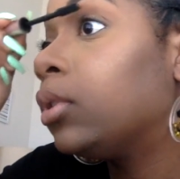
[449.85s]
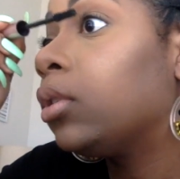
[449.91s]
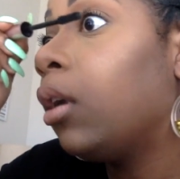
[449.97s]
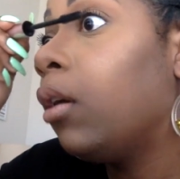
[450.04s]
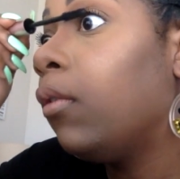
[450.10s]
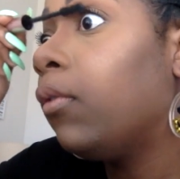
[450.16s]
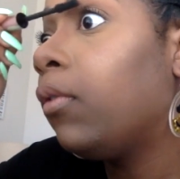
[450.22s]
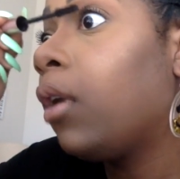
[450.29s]

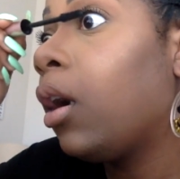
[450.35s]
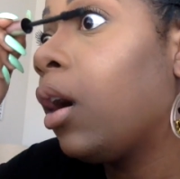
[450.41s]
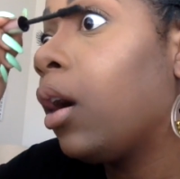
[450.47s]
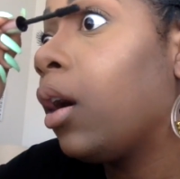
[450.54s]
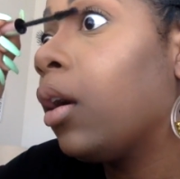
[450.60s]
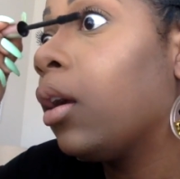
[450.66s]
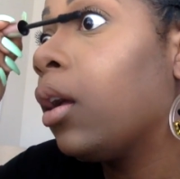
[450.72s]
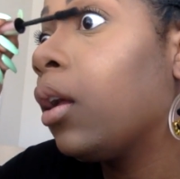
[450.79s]
So
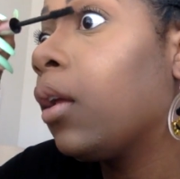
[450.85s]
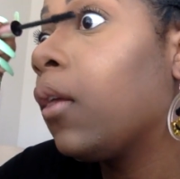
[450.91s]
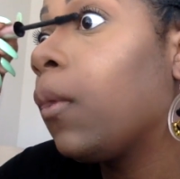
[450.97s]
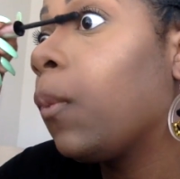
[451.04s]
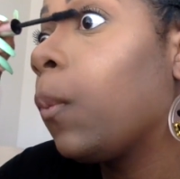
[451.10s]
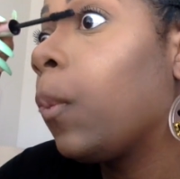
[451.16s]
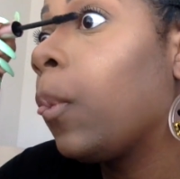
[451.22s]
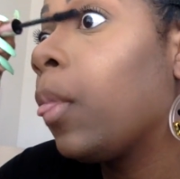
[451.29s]
far,
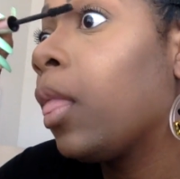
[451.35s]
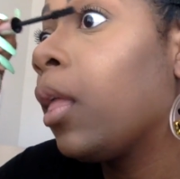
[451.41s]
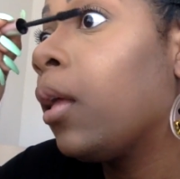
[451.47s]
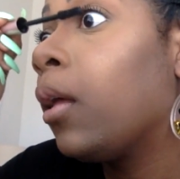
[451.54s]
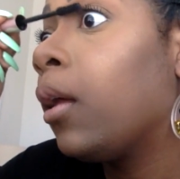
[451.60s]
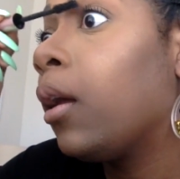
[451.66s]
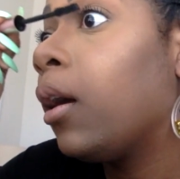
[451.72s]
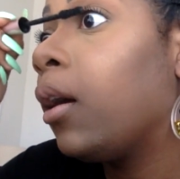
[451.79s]

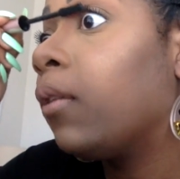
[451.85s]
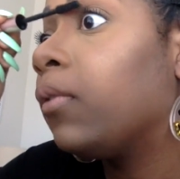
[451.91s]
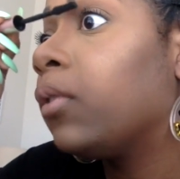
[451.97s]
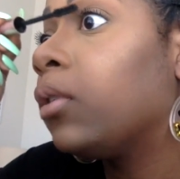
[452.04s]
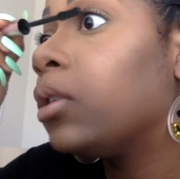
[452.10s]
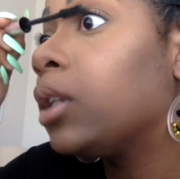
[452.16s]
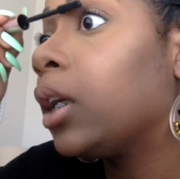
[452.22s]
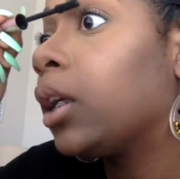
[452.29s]
I
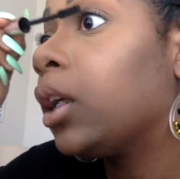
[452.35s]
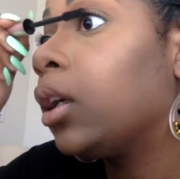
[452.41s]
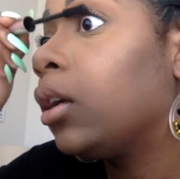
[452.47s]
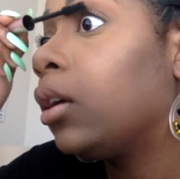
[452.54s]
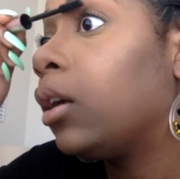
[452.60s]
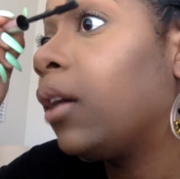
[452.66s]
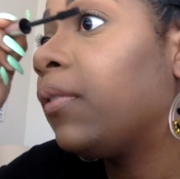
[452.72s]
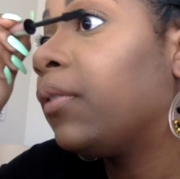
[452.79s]

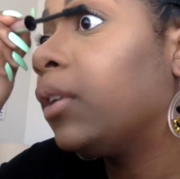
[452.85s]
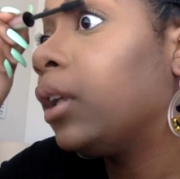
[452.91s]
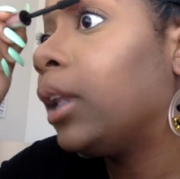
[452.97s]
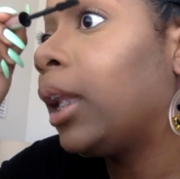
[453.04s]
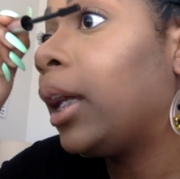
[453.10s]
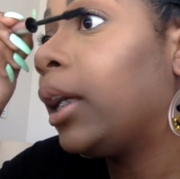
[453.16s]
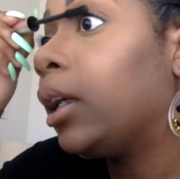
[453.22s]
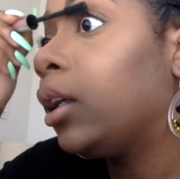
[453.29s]
feel
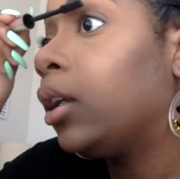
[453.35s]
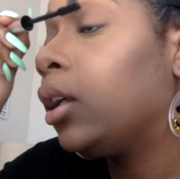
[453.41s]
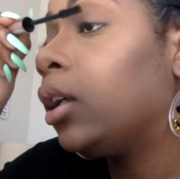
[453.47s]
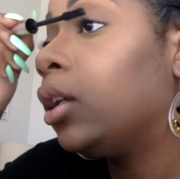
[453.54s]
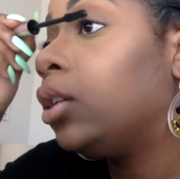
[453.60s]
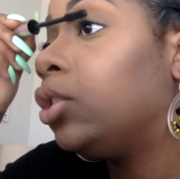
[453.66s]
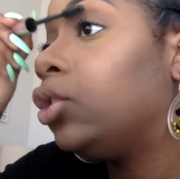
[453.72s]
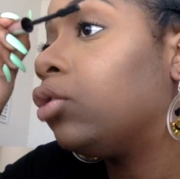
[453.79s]
like
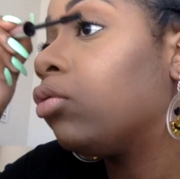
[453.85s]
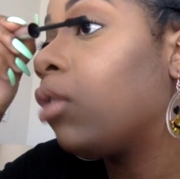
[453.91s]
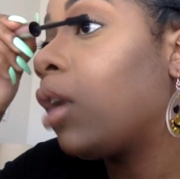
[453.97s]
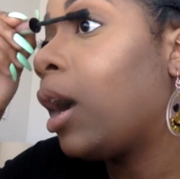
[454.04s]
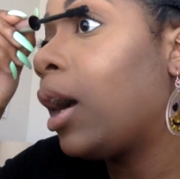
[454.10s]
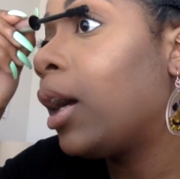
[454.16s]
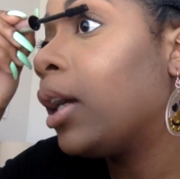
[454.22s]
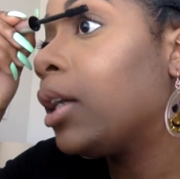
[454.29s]
it
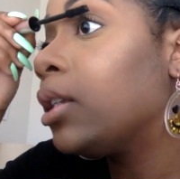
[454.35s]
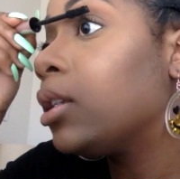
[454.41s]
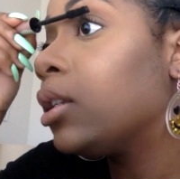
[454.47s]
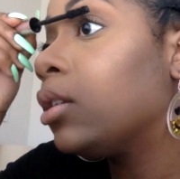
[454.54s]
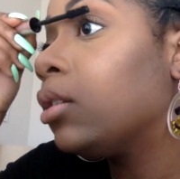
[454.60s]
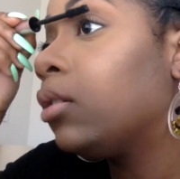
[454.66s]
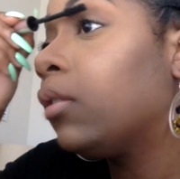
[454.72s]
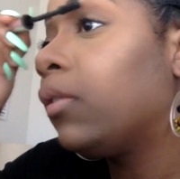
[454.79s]
dries
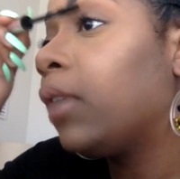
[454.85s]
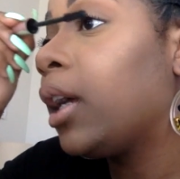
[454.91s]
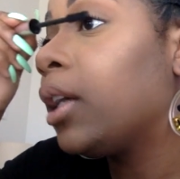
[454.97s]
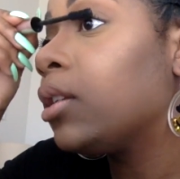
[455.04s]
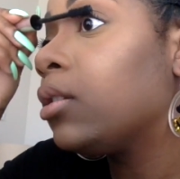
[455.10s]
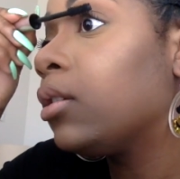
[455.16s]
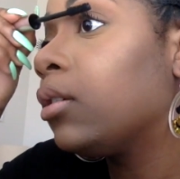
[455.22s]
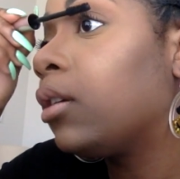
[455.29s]
a little
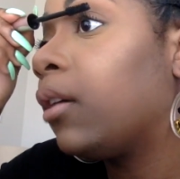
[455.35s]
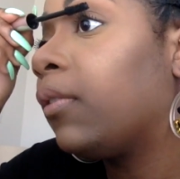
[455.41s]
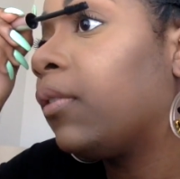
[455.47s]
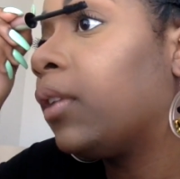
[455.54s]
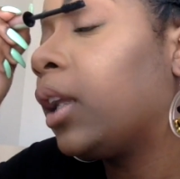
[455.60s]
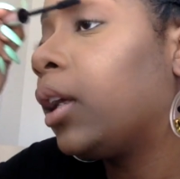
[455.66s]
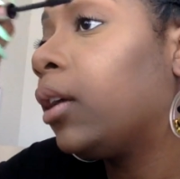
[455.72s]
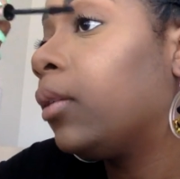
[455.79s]
faster. I
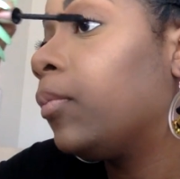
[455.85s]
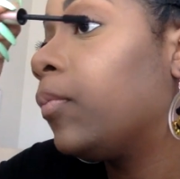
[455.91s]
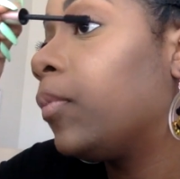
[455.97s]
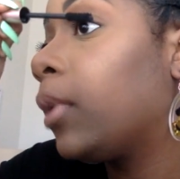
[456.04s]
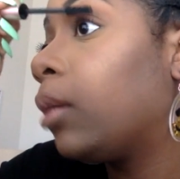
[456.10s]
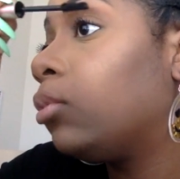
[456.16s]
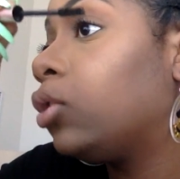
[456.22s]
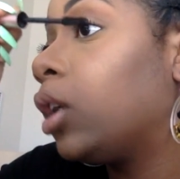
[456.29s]
feel like
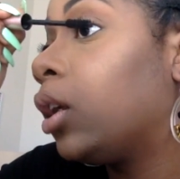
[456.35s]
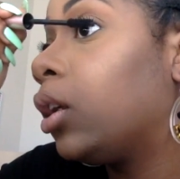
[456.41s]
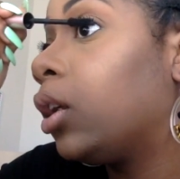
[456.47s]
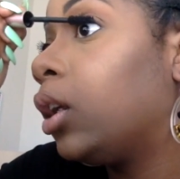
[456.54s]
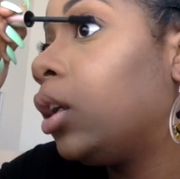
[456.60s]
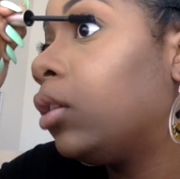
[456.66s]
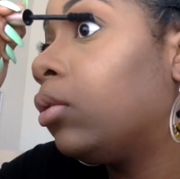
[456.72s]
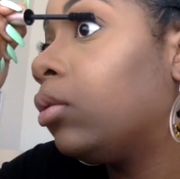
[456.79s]
I'm trying
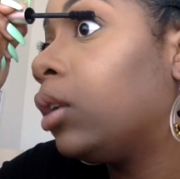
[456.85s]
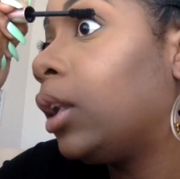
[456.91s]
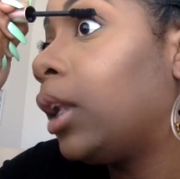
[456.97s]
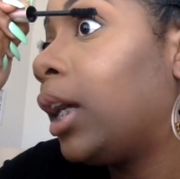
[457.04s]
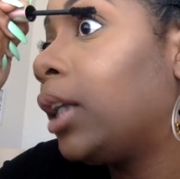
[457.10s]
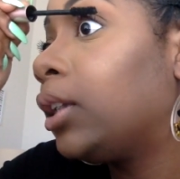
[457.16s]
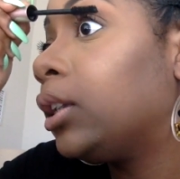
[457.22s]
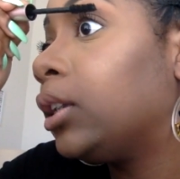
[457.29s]
to get through the
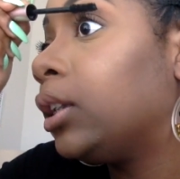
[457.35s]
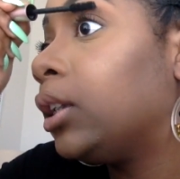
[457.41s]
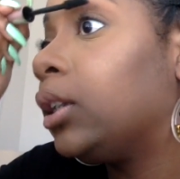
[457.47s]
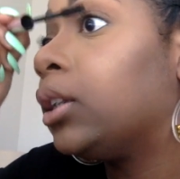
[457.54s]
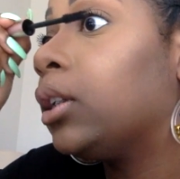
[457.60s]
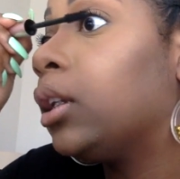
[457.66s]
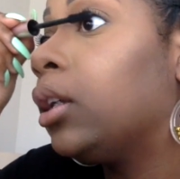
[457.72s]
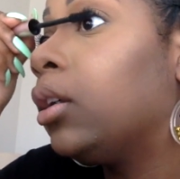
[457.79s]
lashes and
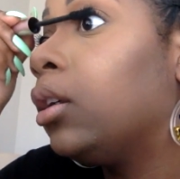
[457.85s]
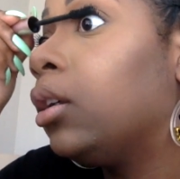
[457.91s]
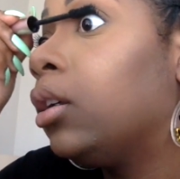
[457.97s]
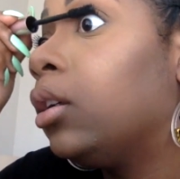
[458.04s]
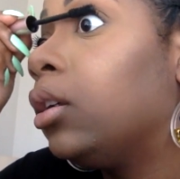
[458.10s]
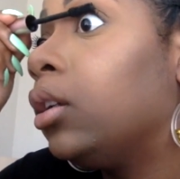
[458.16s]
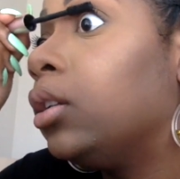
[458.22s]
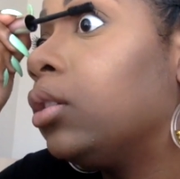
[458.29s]

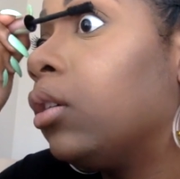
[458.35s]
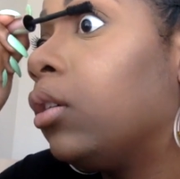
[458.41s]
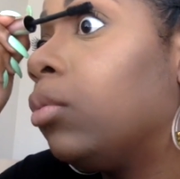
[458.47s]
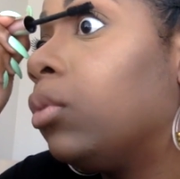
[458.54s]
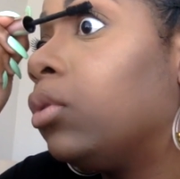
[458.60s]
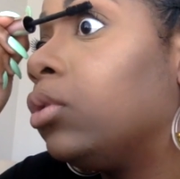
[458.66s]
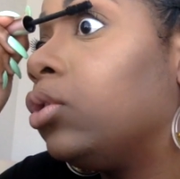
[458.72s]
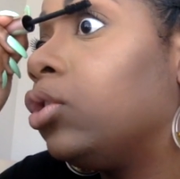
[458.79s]
it's
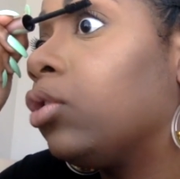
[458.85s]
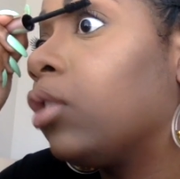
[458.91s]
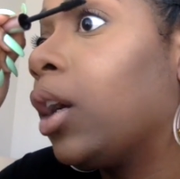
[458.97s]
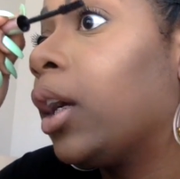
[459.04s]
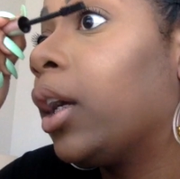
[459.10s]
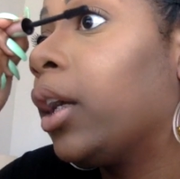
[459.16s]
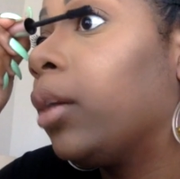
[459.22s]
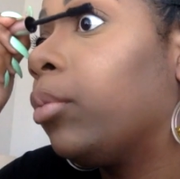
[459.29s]
almost
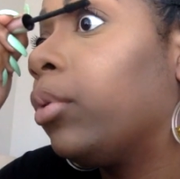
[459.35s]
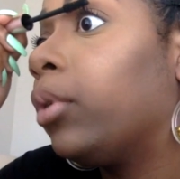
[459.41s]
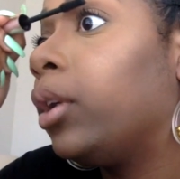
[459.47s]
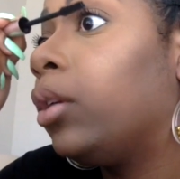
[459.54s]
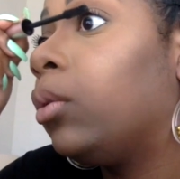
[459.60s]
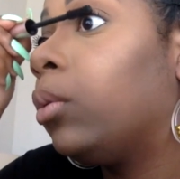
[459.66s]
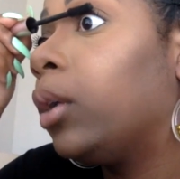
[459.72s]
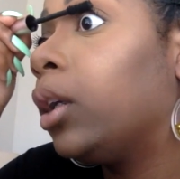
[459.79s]
drying
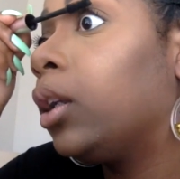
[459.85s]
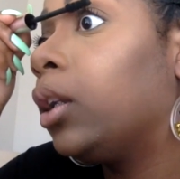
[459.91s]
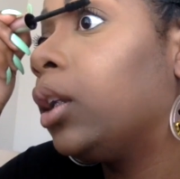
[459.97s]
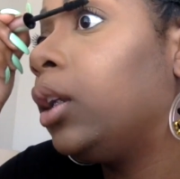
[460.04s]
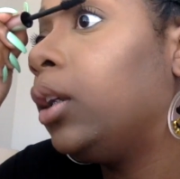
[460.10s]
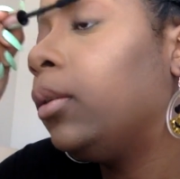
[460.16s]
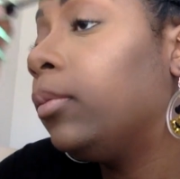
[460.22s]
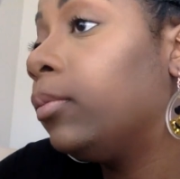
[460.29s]
pretty
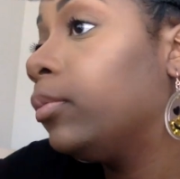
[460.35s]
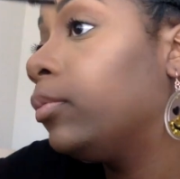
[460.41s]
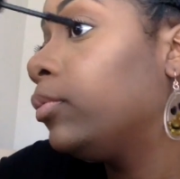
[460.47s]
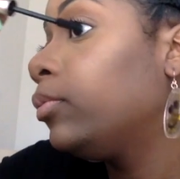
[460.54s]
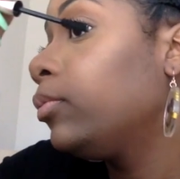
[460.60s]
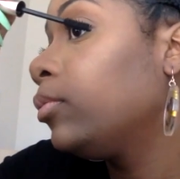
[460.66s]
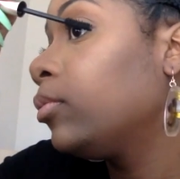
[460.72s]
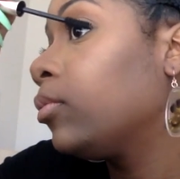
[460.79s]
quickly.
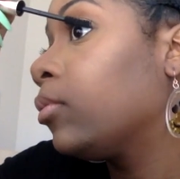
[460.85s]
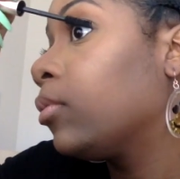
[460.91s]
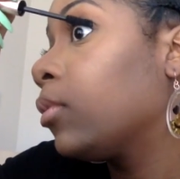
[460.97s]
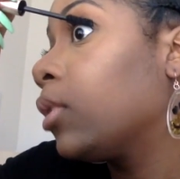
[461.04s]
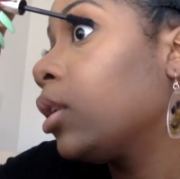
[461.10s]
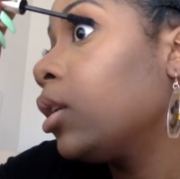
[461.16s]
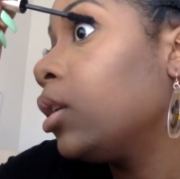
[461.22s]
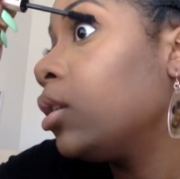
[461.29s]

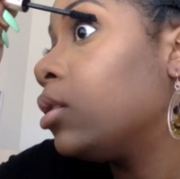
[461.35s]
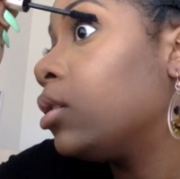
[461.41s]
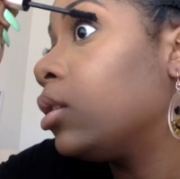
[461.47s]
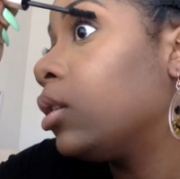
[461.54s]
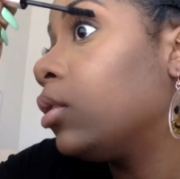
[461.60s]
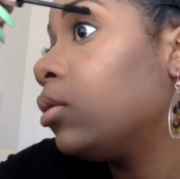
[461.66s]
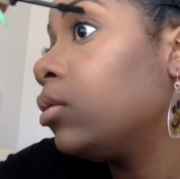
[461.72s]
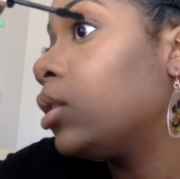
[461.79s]
It's a
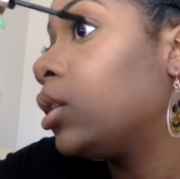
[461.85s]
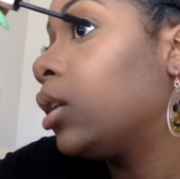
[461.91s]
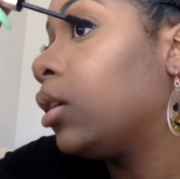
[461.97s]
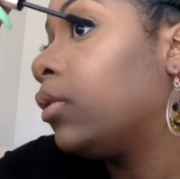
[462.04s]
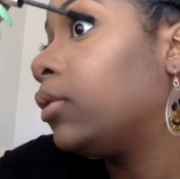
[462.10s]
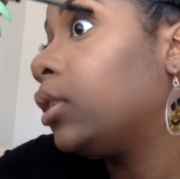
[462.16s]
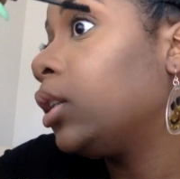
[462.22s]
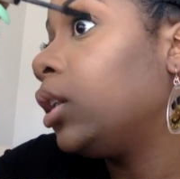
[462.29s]
little
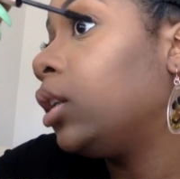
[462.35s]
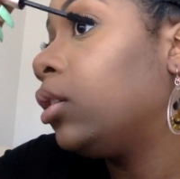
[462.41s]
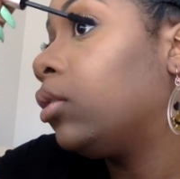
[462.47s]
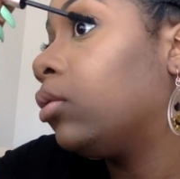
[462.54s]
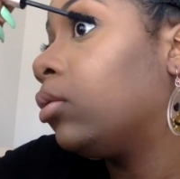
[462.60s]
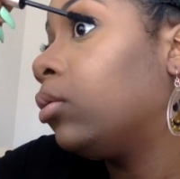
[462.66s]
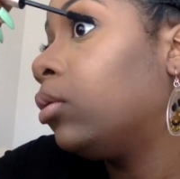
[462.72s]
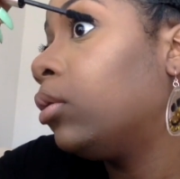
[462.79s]
tough to get
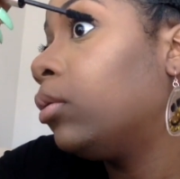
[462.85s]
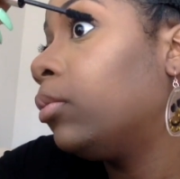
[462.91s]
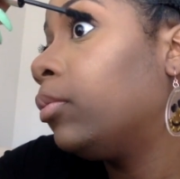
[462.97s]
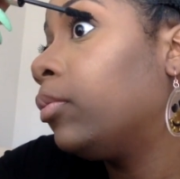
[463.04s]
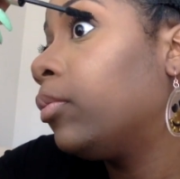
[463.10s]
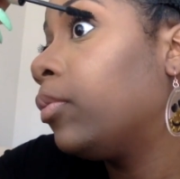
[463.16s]
through them.